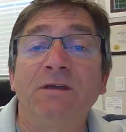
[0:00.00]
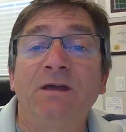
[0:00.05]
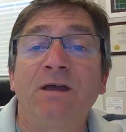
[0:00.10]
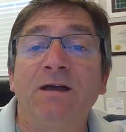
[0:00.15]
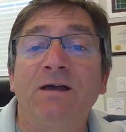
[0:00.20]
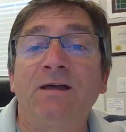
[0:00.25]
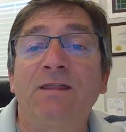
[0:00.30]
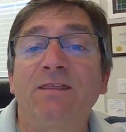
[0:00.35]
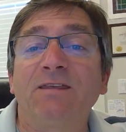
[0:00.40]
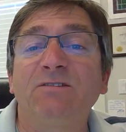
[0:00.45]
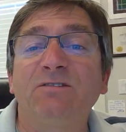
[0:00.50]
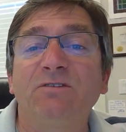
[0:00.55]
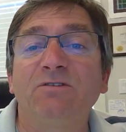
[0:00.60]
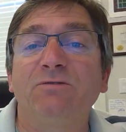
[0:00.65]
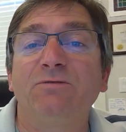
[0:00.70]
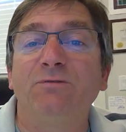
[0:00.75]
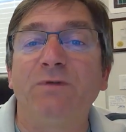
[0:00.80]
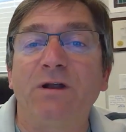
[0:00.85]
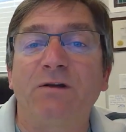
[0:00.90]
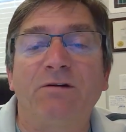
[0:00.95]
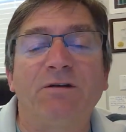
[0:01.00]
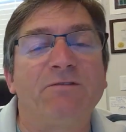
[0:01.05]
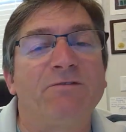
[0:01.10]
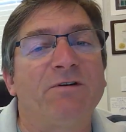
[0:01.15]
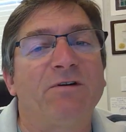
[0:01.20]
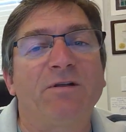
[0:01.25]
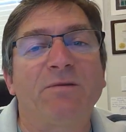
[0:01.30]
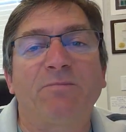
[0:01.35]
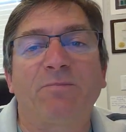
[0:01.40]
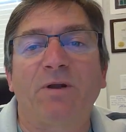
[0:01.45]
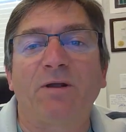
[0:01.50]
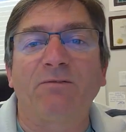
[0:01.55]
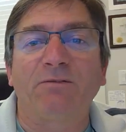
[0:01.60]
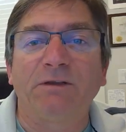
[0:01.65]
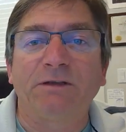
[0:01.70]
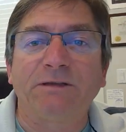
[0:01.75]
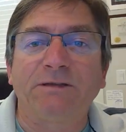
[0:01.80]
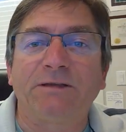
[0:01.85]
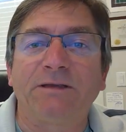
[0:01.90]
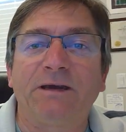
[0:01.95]
Uh, this is very, very
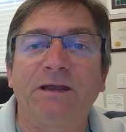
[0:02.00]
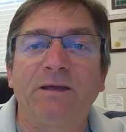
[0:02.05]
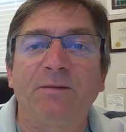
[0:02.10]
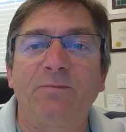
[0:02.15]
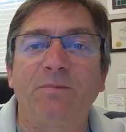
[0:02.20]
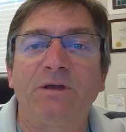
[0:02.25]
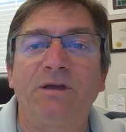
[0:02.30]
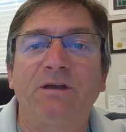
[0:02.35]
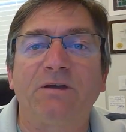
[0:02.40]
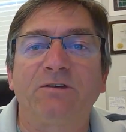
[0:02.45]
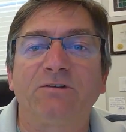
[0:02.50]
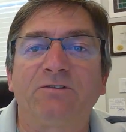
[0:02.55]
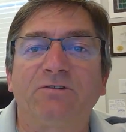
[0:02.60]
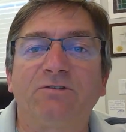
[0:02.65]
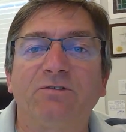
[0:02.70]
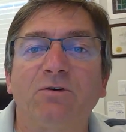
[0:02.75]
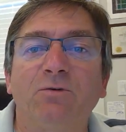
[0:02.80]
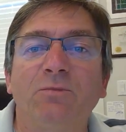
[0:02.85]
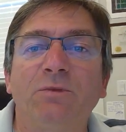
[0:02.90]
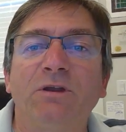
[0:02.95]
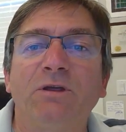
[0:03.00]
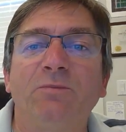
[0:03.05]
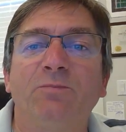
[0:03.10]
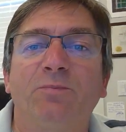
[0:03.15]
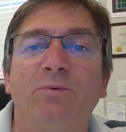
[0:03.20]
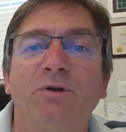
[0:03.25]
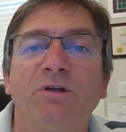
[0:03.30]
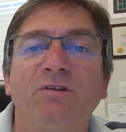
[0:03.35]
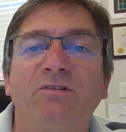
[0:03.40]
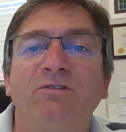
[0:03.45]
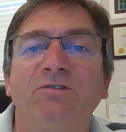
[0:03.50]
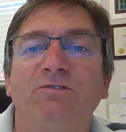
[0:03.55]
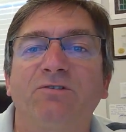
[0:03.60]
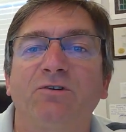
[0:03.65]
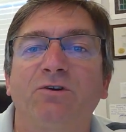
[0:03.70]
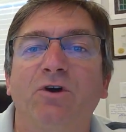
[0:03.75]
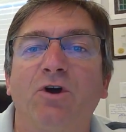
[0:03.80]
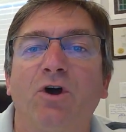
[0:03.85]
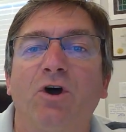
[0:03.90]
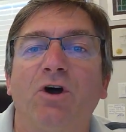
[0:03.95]
prevalent today because so many breaches
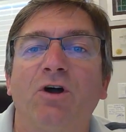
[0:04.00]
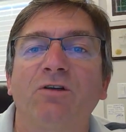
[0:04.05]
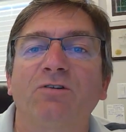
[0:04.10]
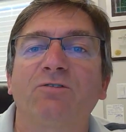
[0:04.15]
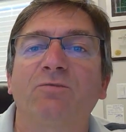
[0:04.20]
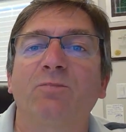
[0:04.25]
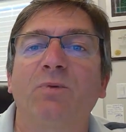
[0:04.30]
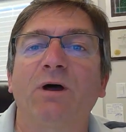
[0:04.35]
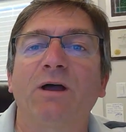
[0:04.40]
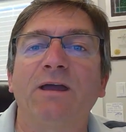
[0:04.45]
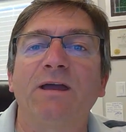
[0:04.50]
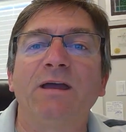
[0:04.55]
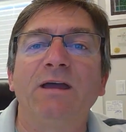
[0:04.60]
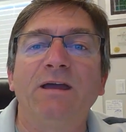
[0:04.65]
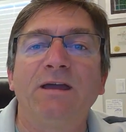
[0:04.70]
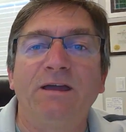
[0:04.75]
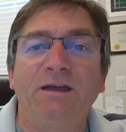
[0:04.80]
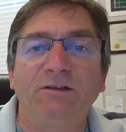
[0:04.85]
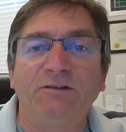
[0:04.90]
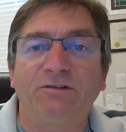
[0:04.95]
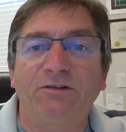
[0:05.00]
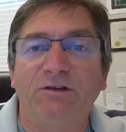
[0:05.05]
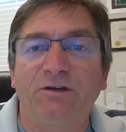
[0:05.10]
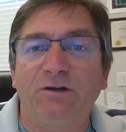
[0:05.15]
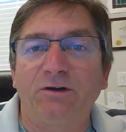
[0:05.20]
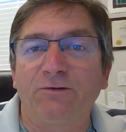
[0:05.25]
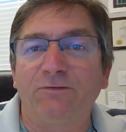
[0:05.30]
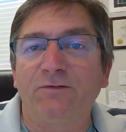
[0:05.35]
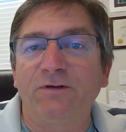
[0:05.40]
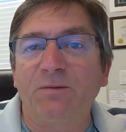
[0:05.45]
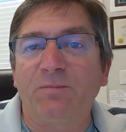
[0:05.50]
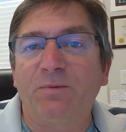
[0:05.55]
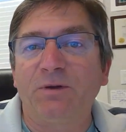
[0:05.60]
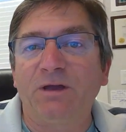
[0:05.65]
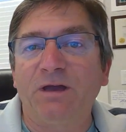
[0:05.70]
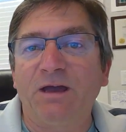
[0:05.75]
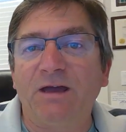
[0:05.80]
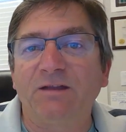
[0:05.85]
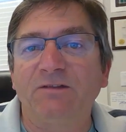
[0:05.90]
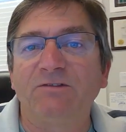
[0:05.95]
are caused by insecure
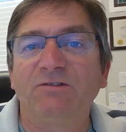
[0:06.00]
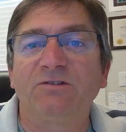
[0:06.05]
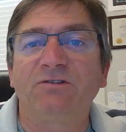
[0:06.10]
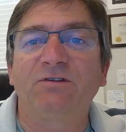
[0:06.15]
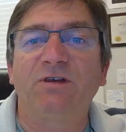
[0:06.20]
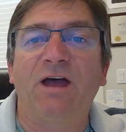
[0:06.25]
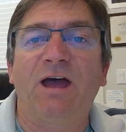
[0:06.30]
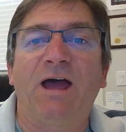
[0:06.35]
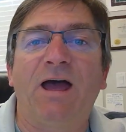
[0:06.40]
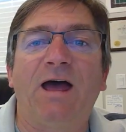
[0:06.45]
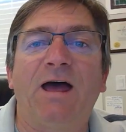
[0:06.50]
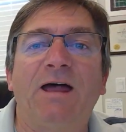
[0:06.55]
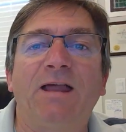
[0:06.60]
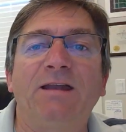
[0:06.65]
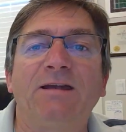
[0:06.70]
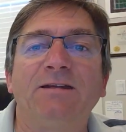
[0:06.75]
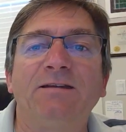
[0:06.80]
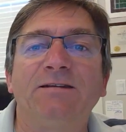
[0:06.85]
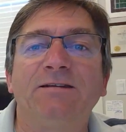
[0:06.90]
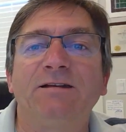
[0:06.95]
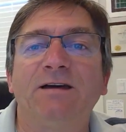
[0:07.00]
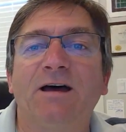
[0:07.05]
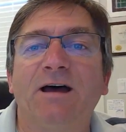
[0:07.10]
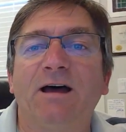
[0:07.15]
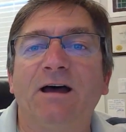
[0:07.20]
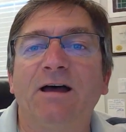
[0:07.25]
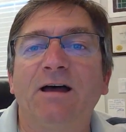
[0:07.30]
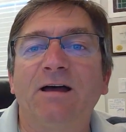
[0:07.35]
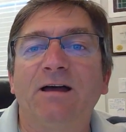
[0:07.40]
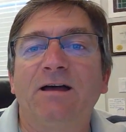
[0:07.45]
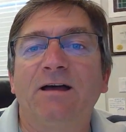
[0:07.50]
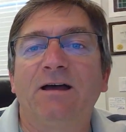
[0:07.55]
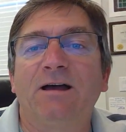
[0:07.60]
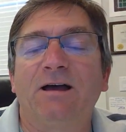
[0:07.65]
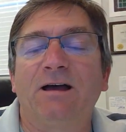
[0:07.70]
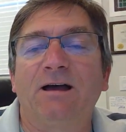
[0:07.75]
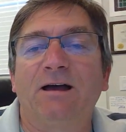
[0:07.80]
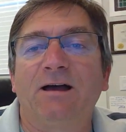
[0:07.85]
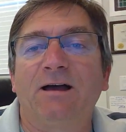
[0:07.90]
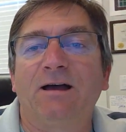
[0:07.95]
VPNs and uh,
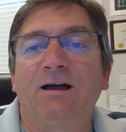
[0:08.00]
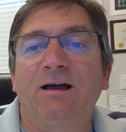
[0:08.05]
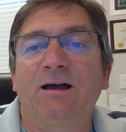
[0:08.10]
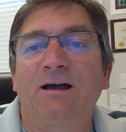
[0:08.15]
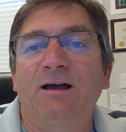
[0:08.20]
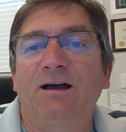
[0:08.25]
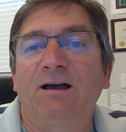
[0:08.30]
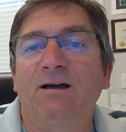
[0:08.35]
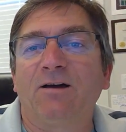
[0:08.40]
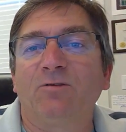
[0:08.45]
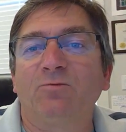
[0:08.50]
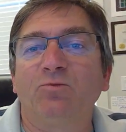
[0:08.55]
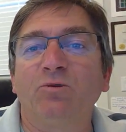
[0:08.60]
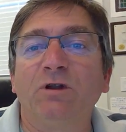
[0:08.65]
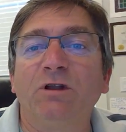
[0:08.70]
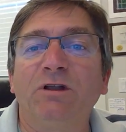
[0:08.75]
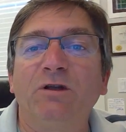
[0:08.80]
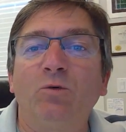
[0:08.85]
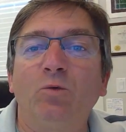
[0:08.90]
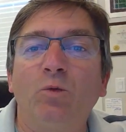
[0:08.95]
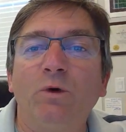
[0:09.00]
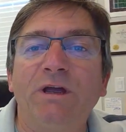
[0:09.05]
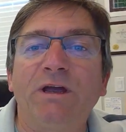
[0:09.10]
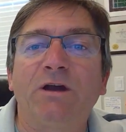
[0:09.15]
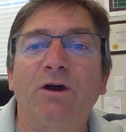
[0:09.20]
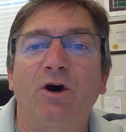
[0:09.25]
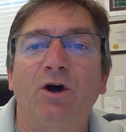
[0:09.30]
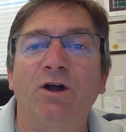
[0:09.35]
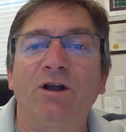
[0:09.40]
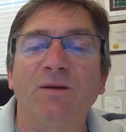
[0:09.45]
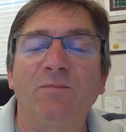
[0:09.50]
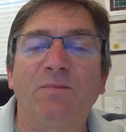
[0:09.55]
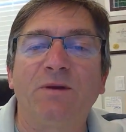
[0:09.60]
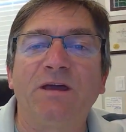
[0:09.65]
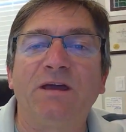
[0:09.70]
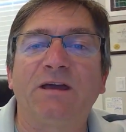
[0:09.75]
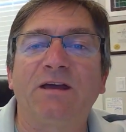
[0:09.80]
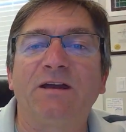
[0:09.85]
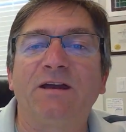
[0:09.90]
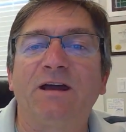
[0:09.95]
uh, uh, really weak
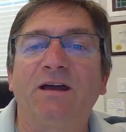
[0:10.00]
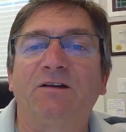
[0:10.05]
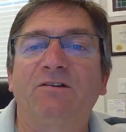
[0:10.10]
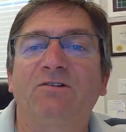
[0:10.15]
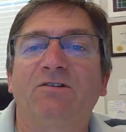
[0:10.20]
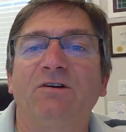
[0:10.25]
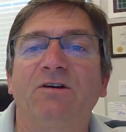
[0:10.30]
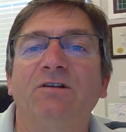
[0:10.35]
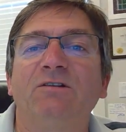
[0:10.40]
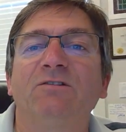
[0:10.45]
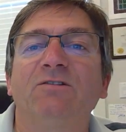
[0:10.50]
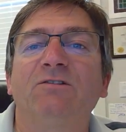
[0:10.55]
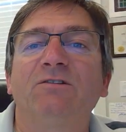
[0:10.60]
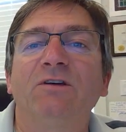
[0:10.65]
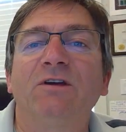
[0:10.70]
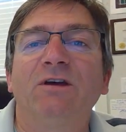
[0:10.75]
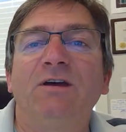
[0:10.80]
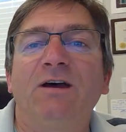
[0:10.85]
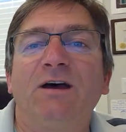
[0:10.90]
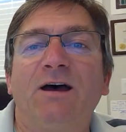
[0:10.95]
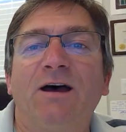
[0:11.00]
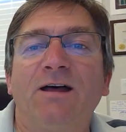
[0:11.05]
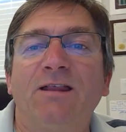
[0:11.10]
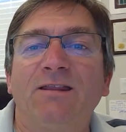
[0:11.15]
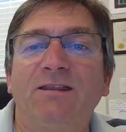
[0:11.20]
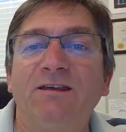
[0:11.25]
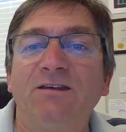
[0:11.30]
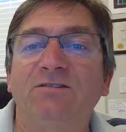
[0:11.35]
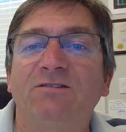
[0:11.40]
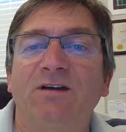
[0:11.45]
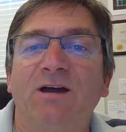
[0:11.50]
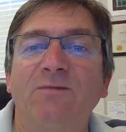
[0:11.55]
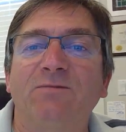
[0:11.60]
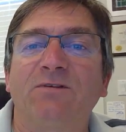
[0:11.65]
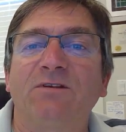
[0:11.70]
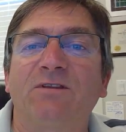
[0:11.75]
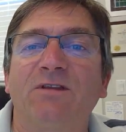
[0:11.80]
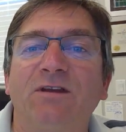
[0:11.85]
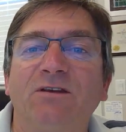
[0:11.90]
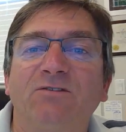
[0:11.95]
RDP connections, uh, these
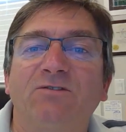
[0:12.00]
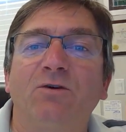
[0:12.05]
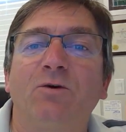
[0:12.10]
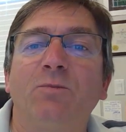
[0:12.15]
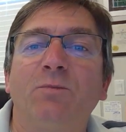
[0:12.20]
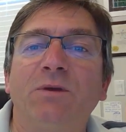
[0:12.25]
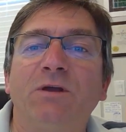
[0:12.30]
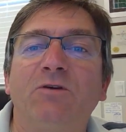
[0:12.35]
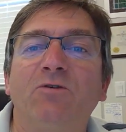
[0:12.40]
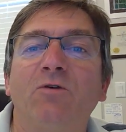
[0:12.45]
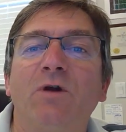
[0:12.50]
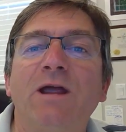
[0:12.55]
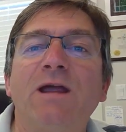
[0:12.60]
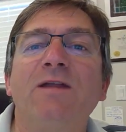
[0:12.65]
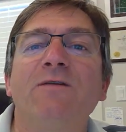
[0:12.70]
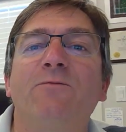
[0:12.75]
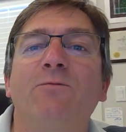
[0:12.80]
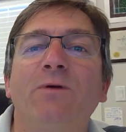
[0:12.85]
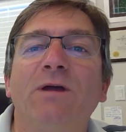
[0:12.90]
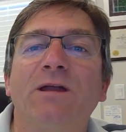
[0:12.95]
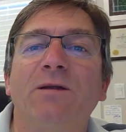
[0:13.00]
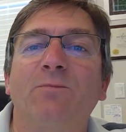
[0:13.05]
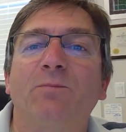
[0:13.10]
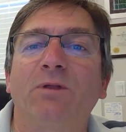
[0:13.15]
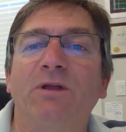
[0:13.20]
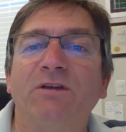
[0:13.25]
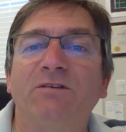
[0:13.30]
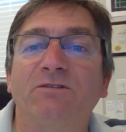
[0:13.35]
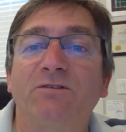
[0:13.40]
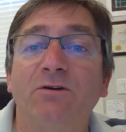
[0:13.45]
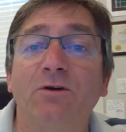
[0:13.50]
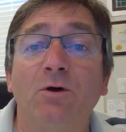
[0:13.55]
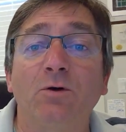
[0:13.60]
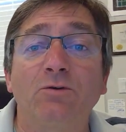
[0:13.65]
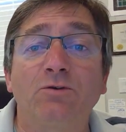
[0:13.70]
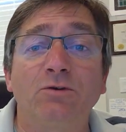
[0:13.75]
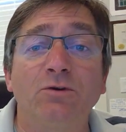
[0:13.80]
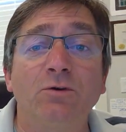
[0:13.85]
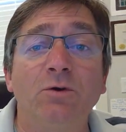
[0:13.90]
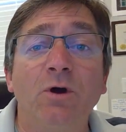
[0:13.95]
types of things. So it'd be great if we had a place to
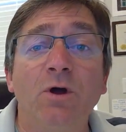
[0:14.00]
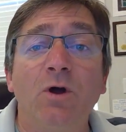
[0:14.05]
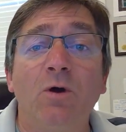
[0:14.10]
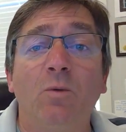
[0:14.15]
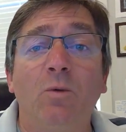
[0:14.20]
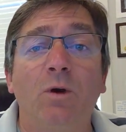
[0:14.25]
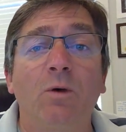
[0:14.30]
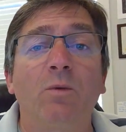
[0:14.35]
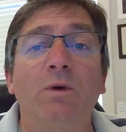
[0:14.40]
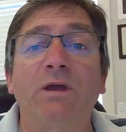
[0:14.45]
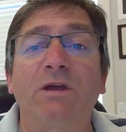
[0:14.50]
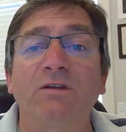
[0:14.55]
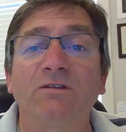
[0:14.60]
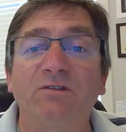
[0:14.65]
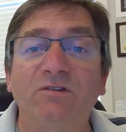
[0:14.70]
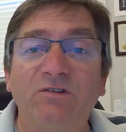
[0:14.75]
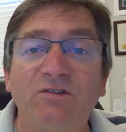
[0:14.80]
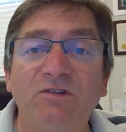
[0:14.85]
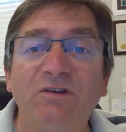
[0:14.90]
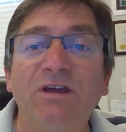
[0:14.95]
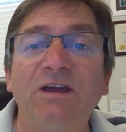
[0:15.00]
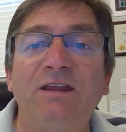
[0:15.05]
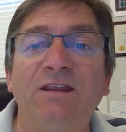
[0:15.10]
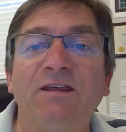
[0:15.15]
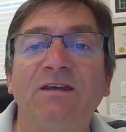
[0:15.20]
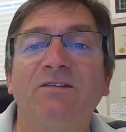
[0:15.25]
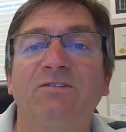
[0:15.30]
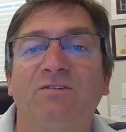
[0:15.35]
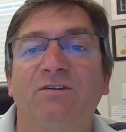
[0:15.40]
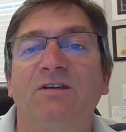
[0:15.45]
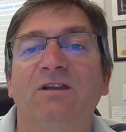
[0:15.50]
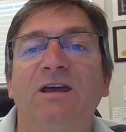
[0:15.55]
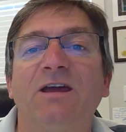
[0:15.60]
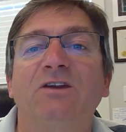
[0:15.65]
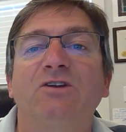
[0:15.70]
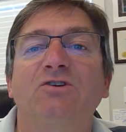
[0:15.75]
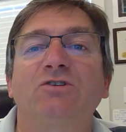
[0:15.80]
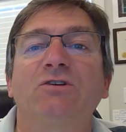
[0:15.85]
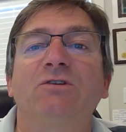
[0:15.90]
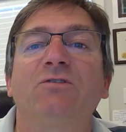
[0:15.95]
go to where we could see these
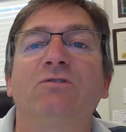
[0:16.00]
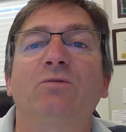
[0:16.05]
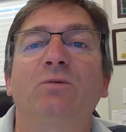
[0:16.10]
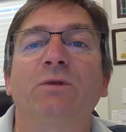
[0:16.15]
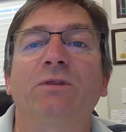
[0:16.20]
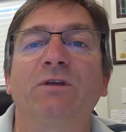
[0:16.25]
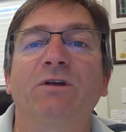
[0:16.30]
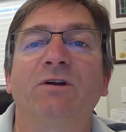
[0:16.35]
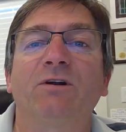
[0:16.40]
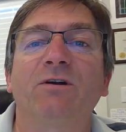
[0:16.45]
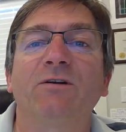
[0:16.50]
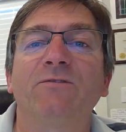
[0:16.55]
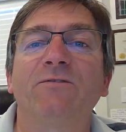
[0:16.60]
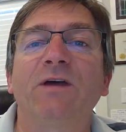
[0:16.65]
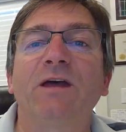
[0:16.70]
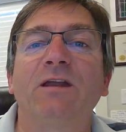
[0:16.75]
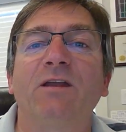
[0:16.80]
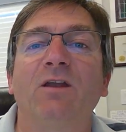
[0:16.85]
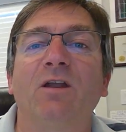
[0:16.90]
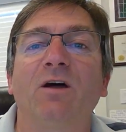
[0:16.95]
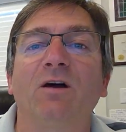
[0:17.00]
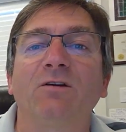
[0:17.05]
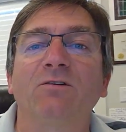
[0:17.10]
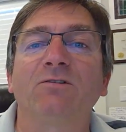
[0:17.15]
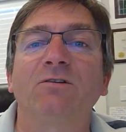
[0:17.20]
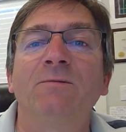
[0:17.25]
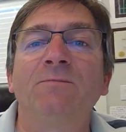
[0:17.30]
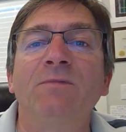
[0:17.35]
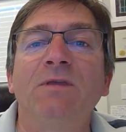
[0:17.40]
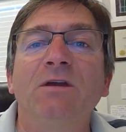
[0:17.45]
connections within our event logs.